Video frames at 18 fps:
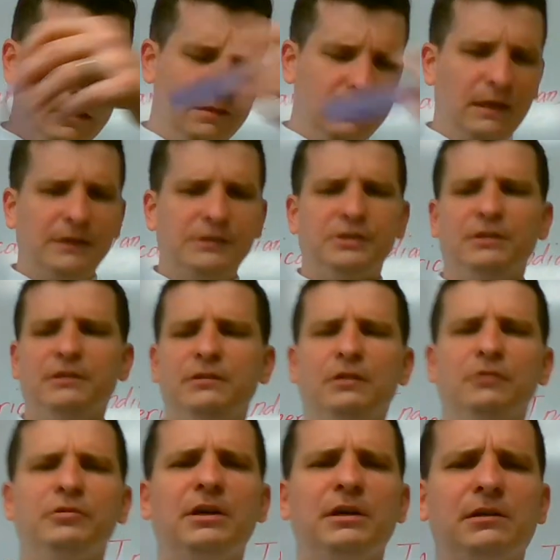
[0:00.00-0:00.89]
thing. Actually,
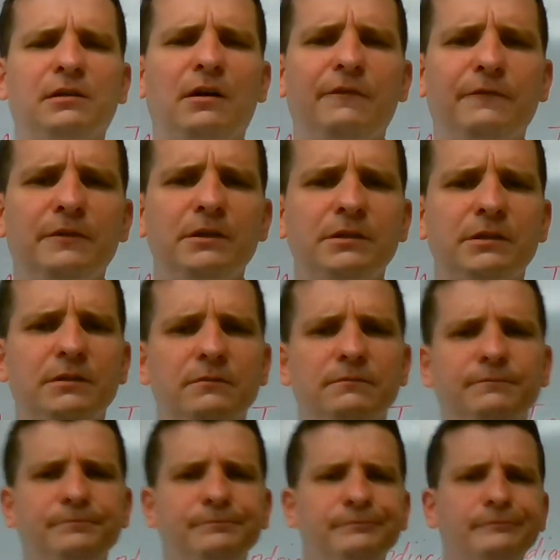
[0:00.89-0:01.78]
no, not crawfish.
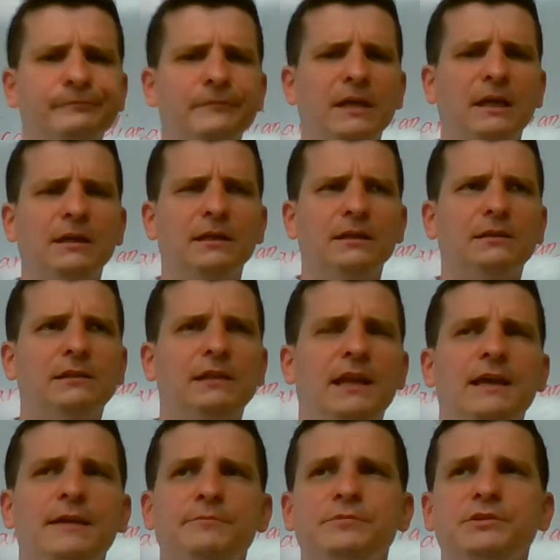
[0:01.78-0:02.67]

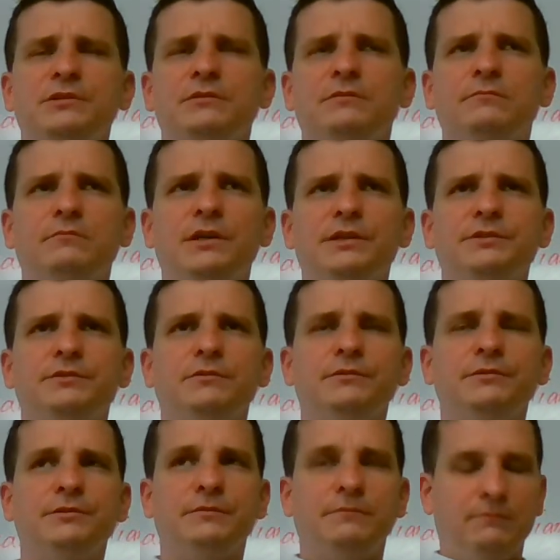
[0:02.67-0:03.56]
Clams,
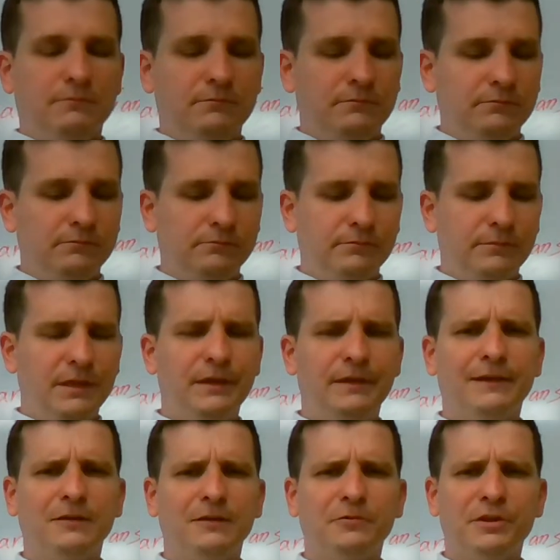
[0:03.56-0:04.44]
mussels,
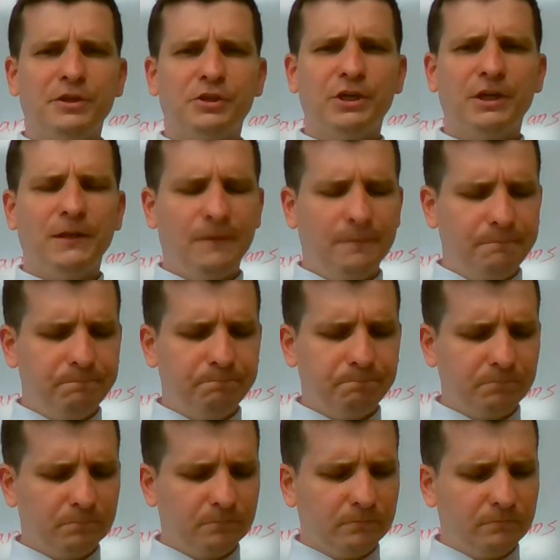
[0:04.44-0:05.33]
anything with a shell.
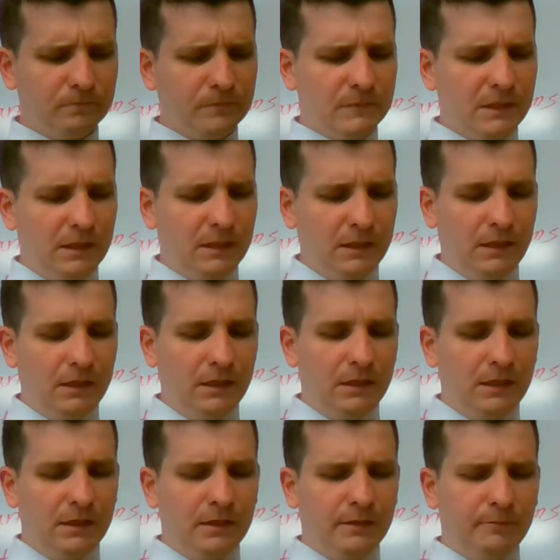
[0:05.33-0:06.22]

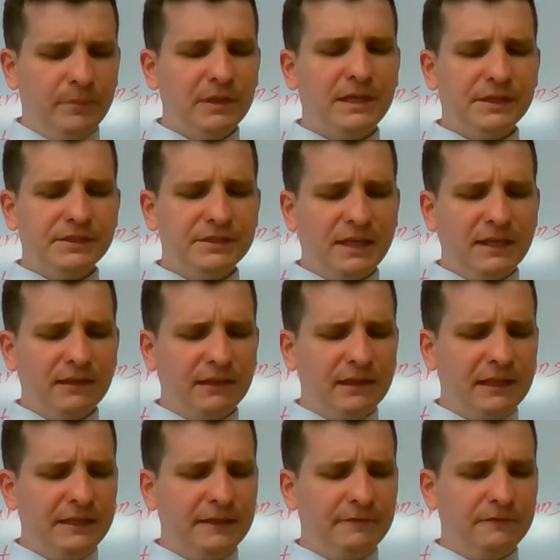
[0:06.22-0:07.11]
Because they
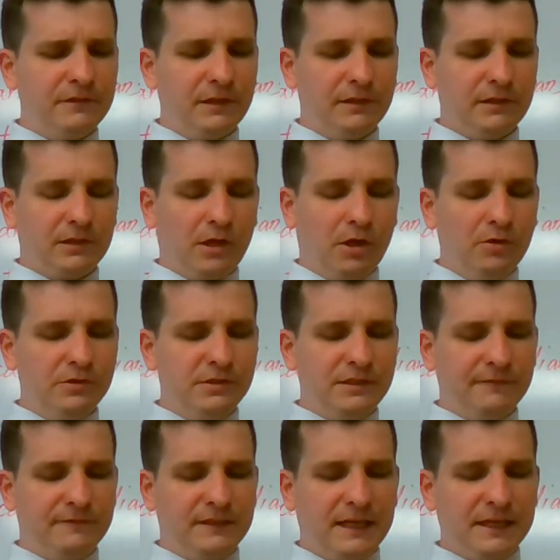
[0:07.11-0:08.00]
lived on the
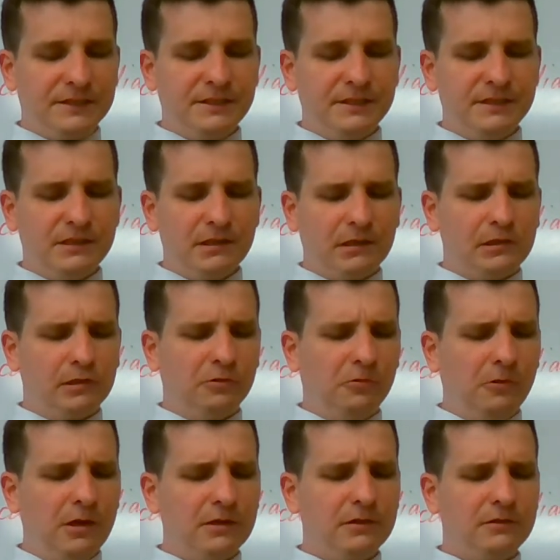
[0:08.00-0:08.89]
coast of Texas, the
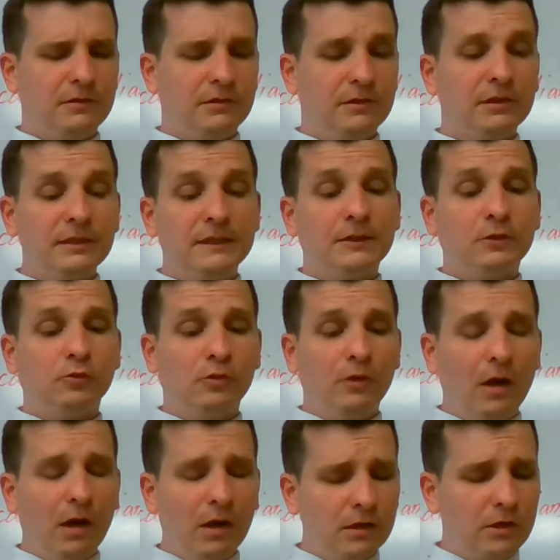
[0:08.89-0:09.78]

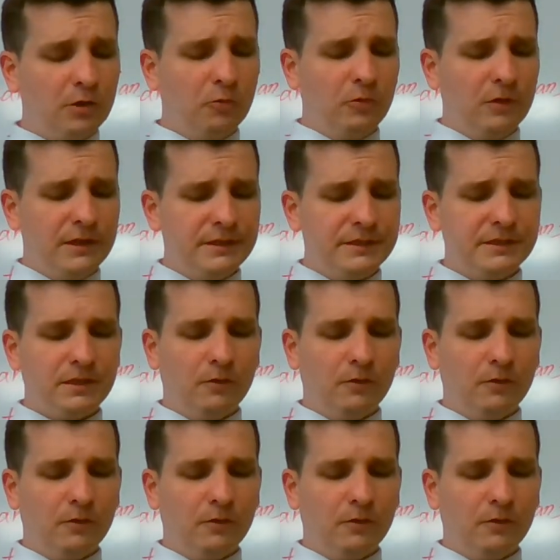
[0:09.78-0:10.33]
Karankawas